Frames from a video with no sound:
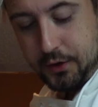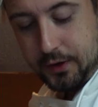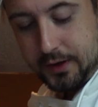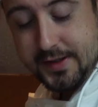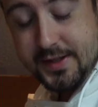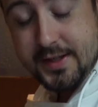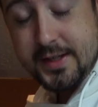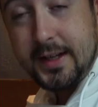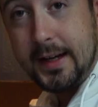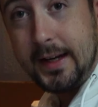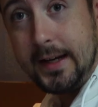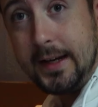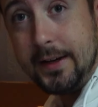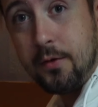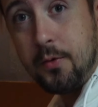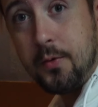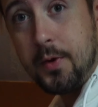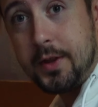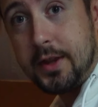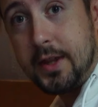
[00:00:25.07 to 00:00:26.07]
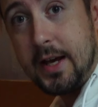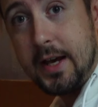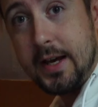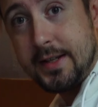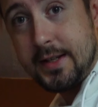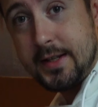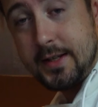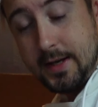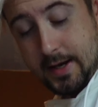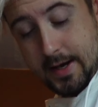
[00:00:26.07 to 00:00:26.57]
you can see, even with
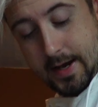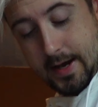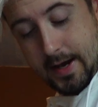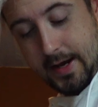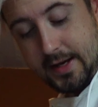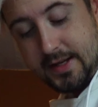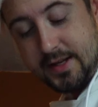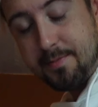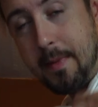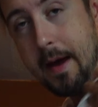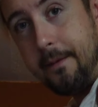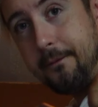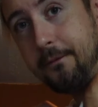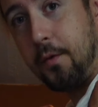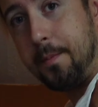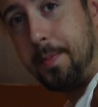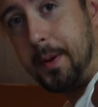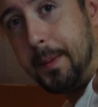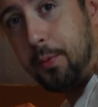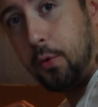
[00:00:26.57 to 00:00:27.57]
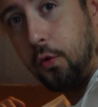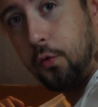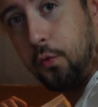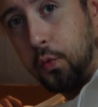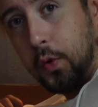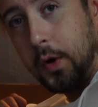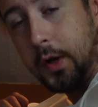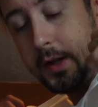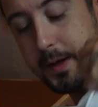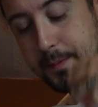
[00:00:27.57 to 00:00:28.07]
this, it's meant for people with
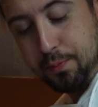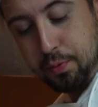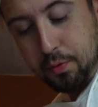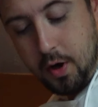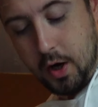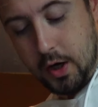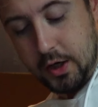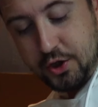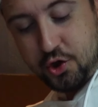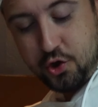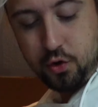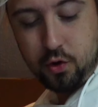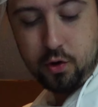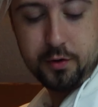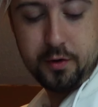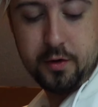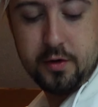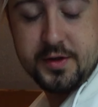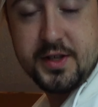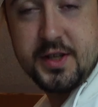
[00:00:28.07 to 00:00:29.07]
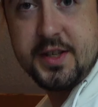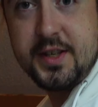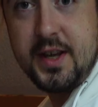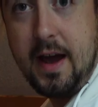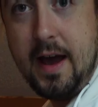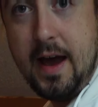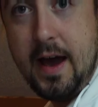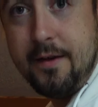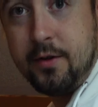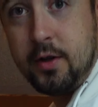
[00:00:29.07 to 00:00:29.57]
really broad shoulders, as
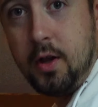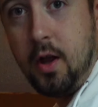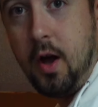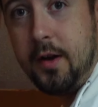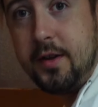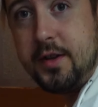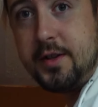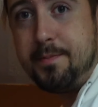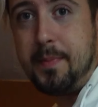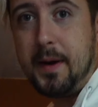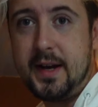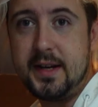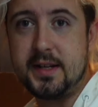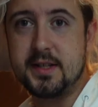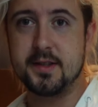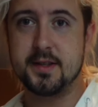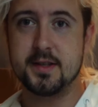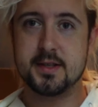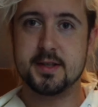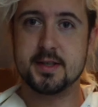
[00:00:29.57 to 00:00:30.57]
I have a lot of space in the